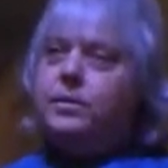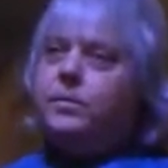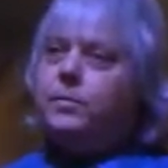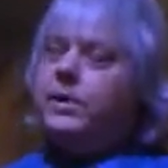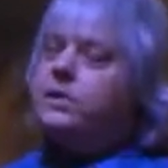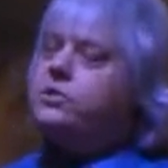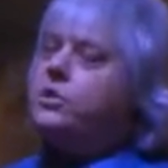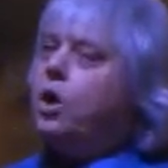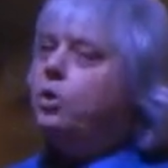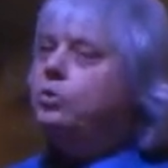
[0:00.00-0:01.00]
But it
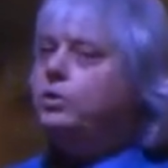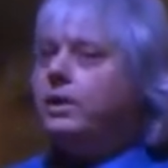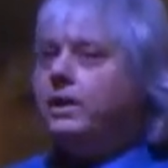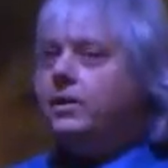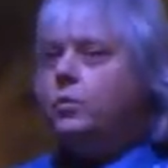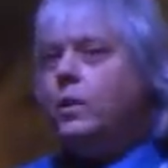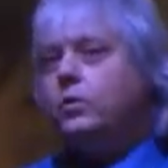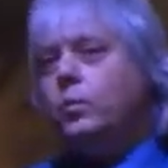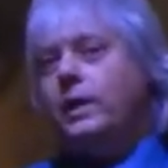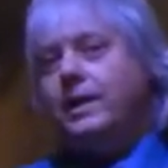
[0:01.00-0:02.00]
is only
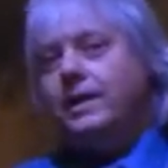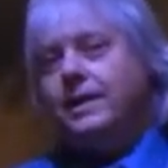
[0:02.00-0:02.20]
when we